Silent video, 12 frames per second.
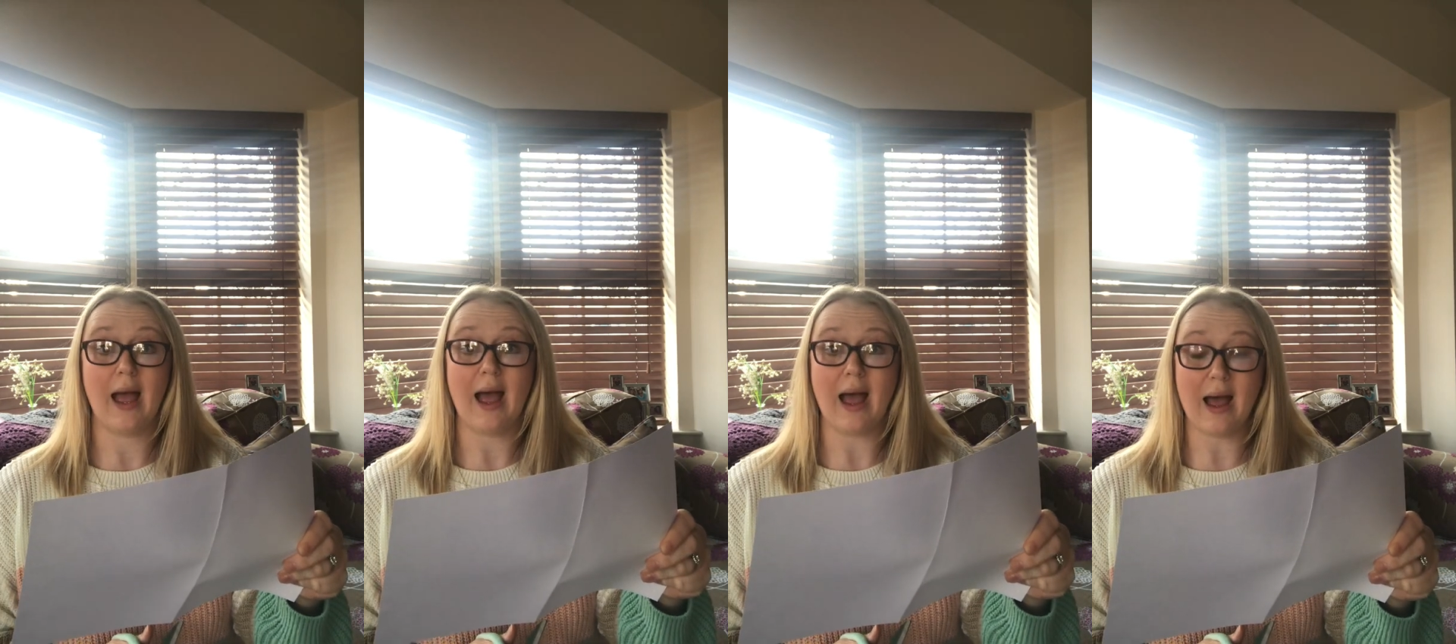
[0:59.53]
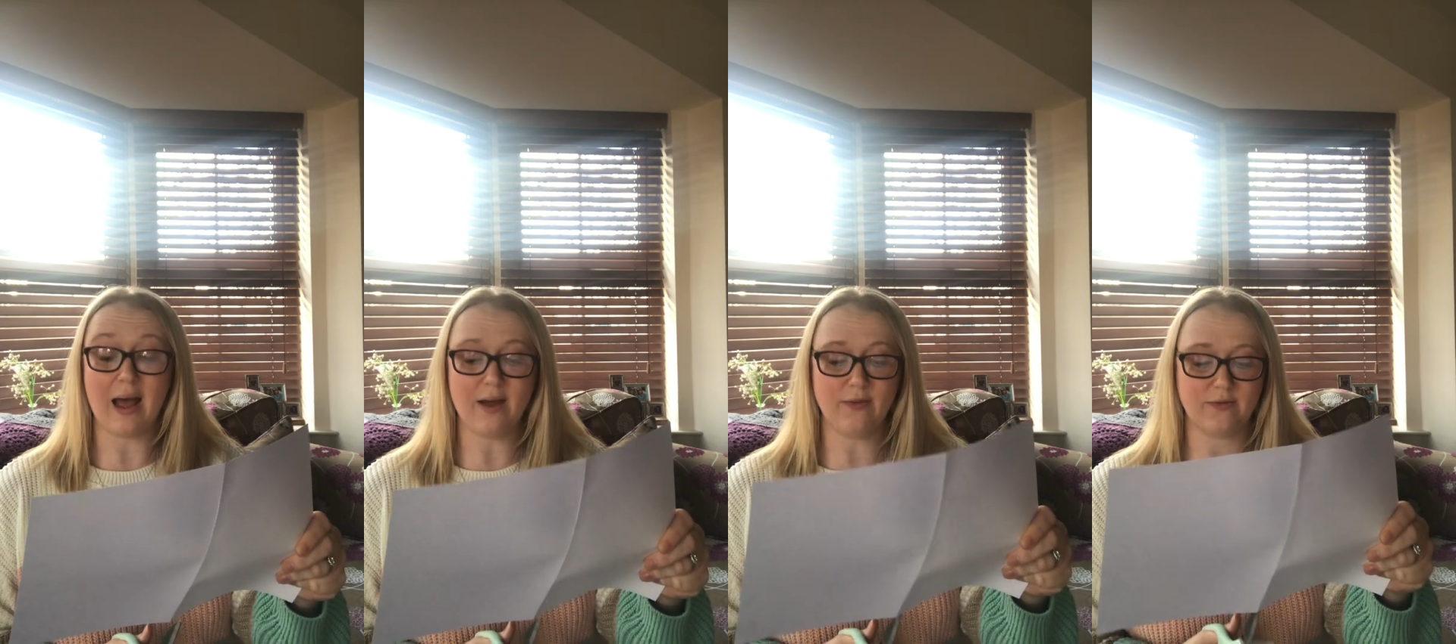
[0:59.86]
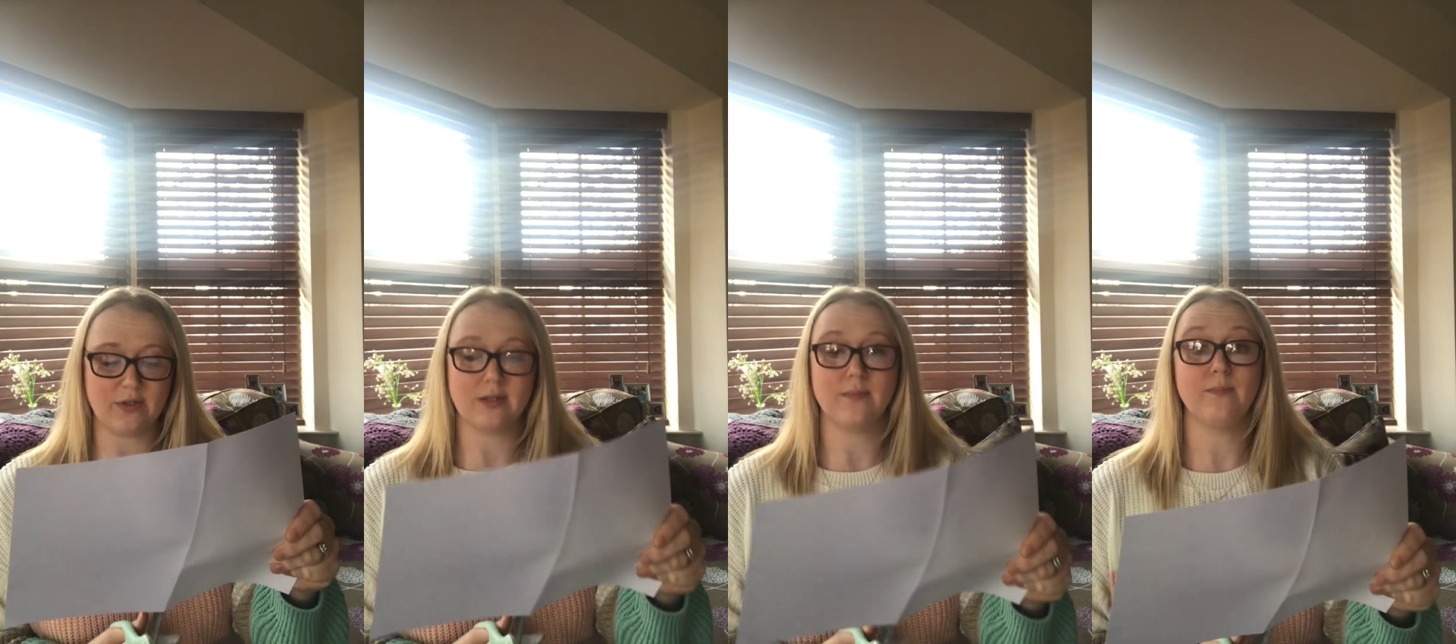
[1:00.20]

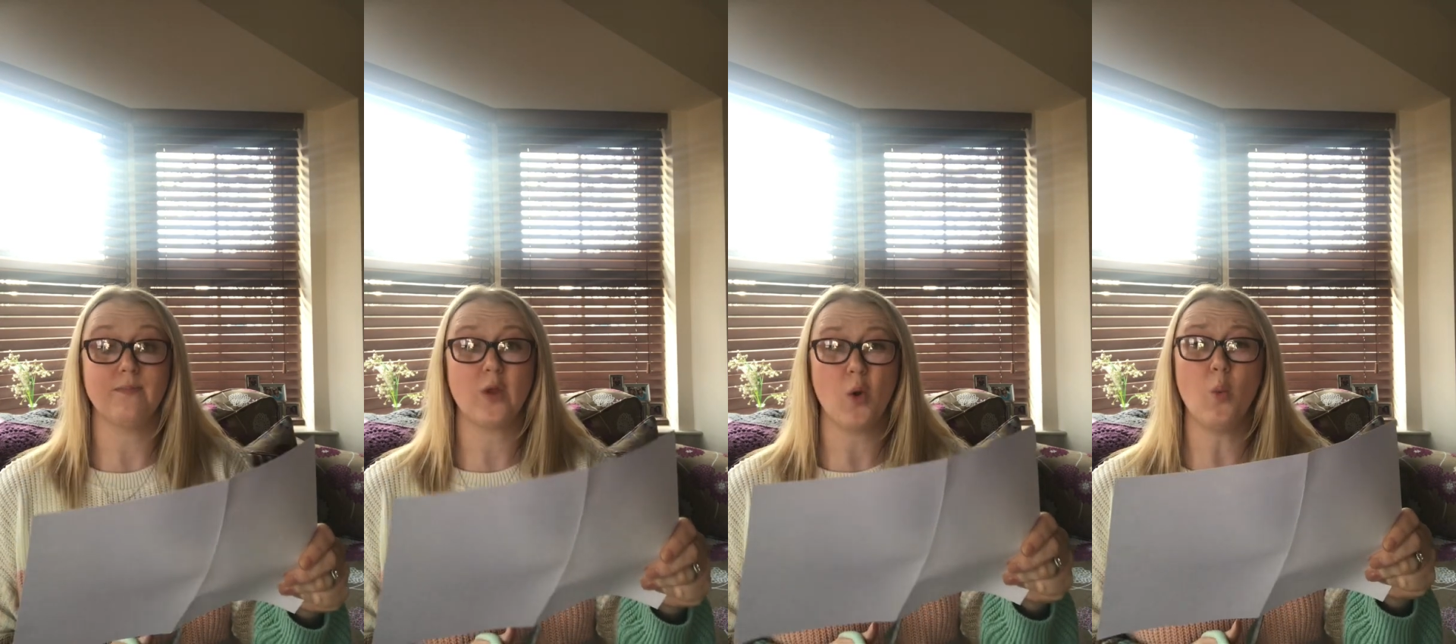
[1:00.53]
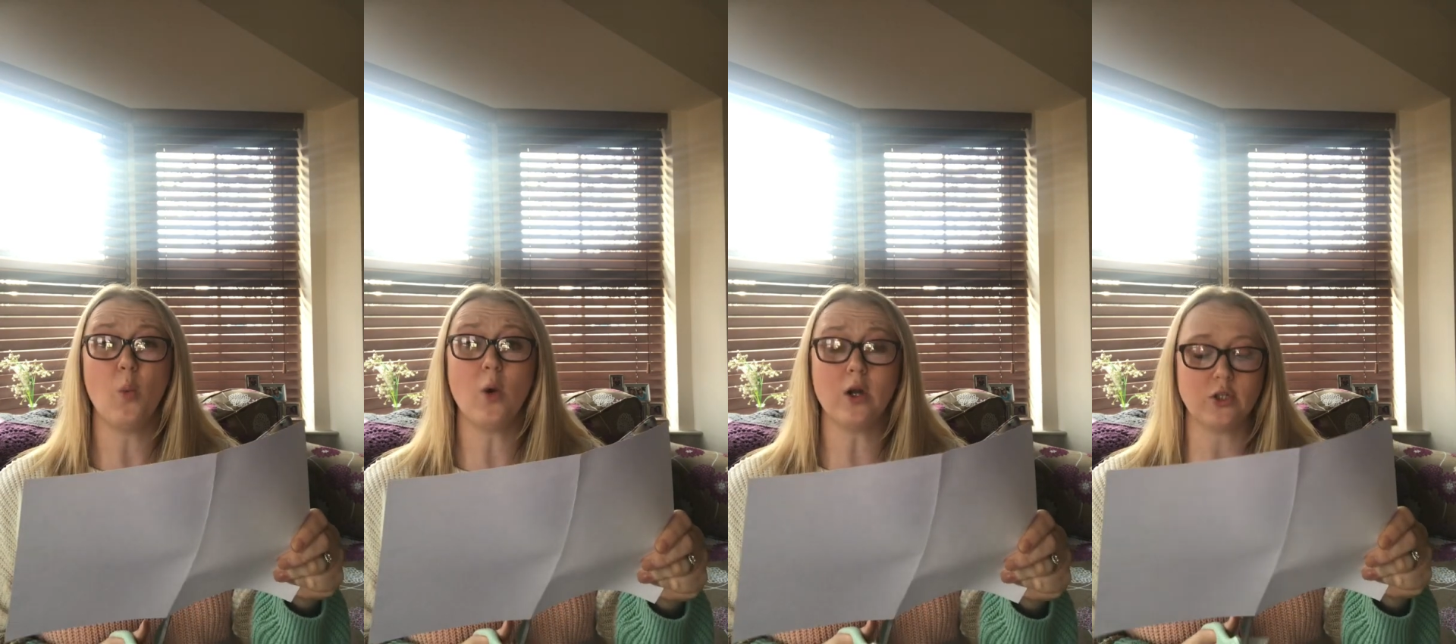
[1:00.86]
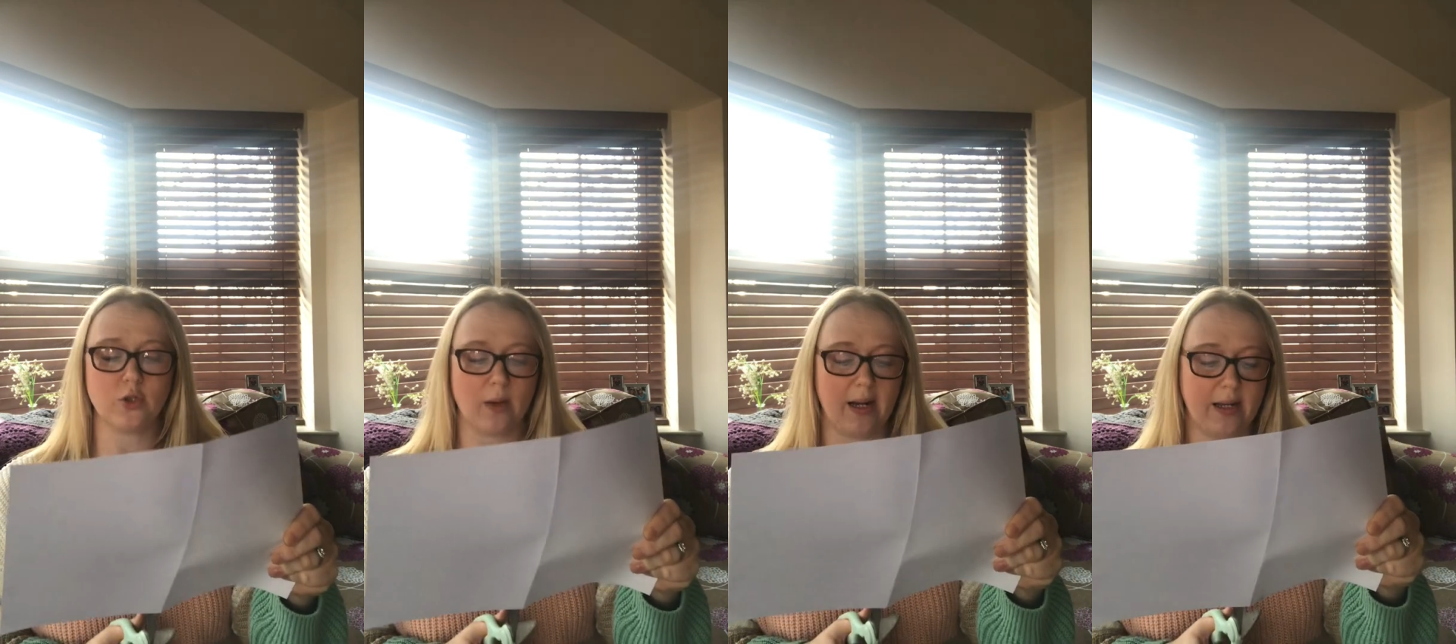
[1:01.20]
halves.
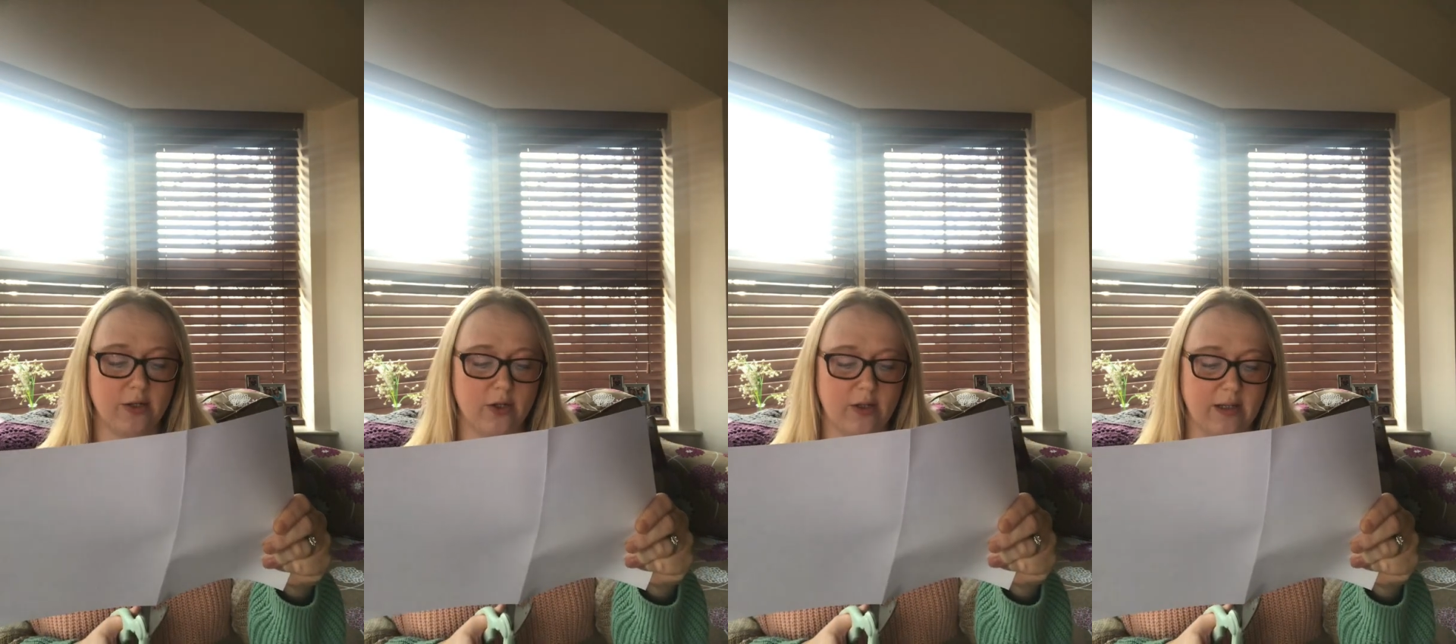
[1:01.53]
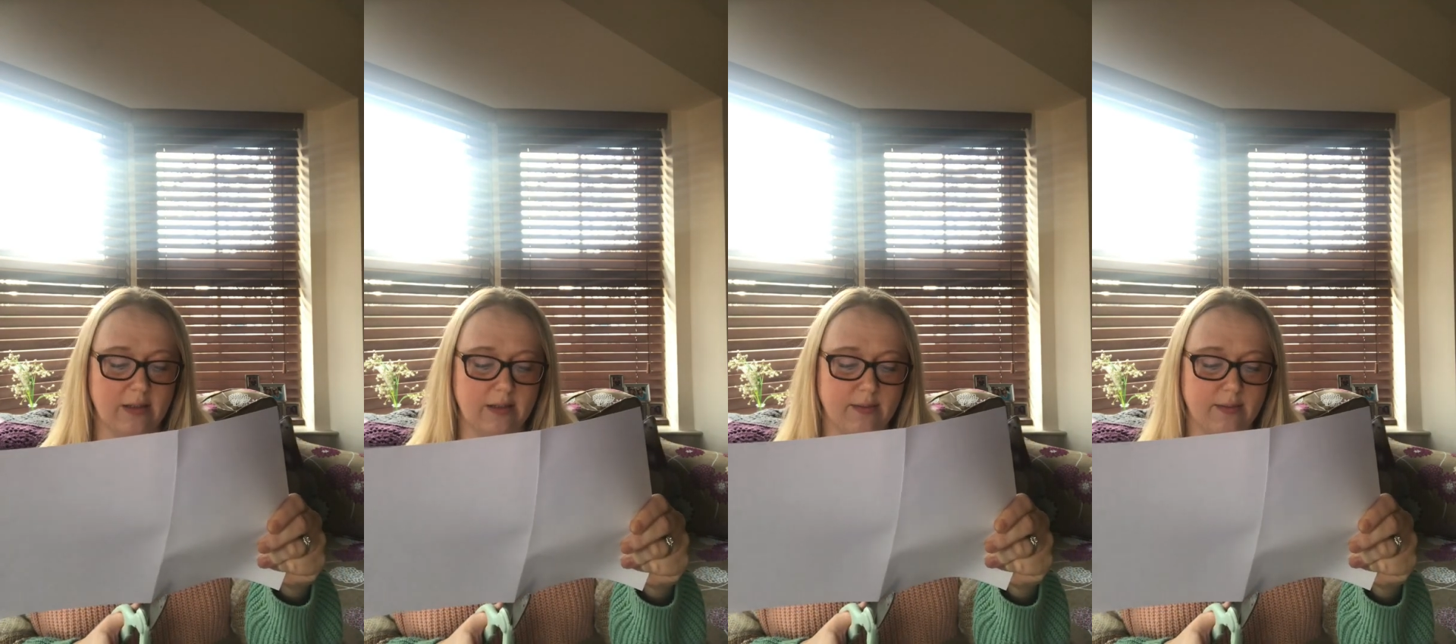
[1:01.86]
Watch while I do this.